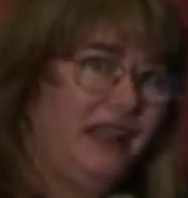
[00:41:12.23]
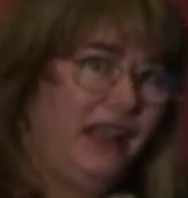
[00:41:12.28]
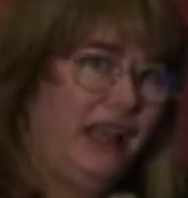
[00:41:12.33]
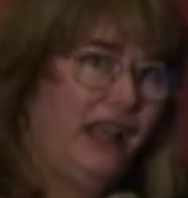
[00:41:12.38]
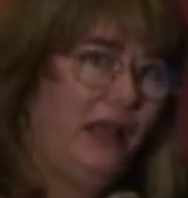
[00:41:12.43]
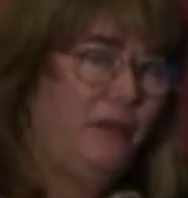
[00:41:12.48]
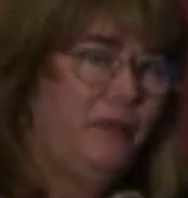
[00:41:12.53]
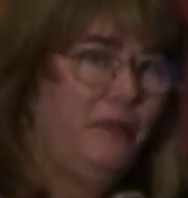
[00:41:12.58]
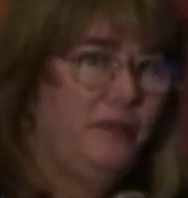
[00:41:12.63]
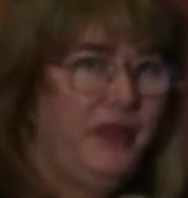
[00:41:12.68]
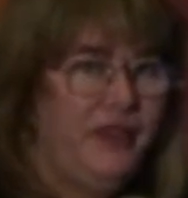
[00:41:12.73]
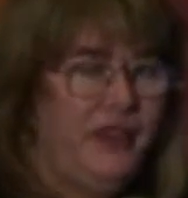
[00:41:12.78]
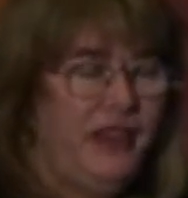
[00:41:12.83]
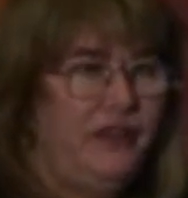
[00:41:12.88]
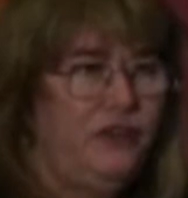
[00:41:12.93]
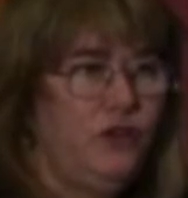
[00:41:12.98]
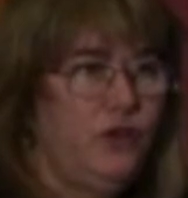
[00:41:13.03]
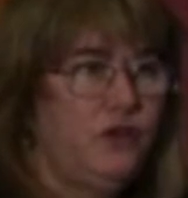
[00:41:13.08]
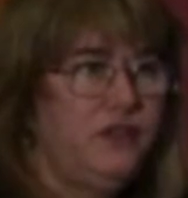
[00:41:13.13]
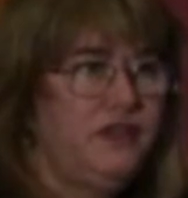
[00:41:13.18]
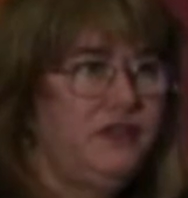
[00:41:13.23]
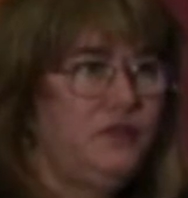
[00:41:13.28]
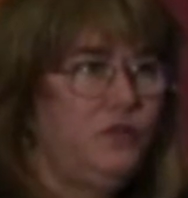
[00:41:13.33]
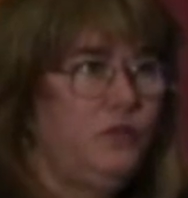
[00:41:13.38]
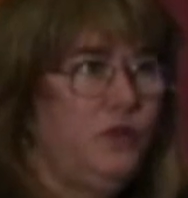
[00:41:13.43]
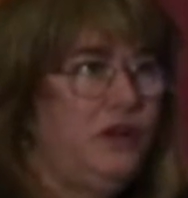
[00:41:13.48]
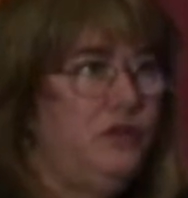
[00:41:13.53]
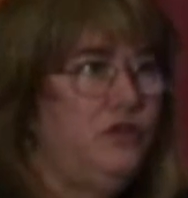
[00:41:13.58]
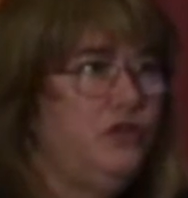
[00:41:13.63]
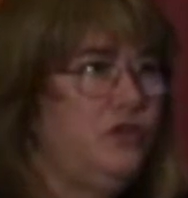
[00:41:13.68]
Um, but then, of course,
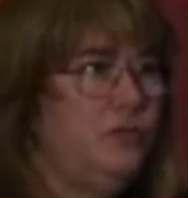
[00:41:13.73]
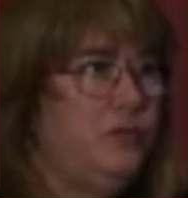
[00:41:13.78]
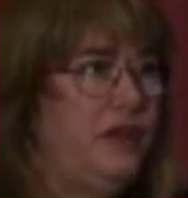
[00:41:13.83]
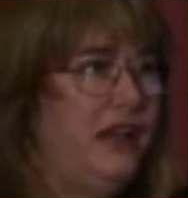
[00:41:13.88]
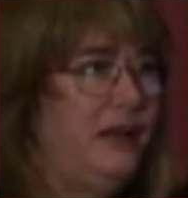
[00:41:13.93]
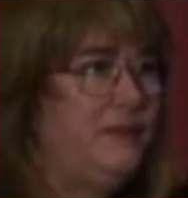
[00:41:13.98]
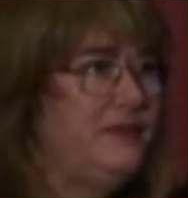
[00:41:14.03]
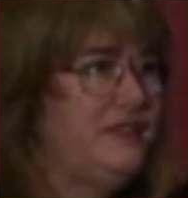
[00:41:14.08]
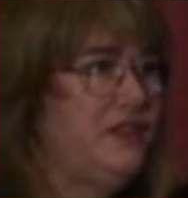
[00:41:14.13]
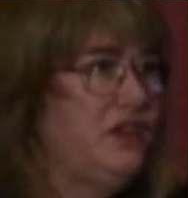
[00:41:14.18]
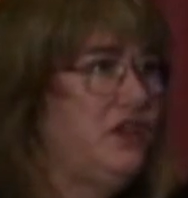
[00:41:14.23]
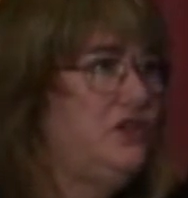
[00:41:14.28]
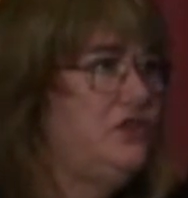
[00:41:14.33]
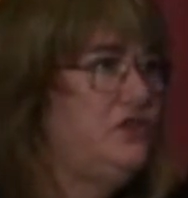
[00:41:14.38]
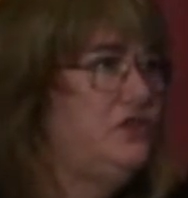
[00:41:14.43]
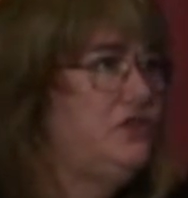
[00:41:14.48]
one could perhaps go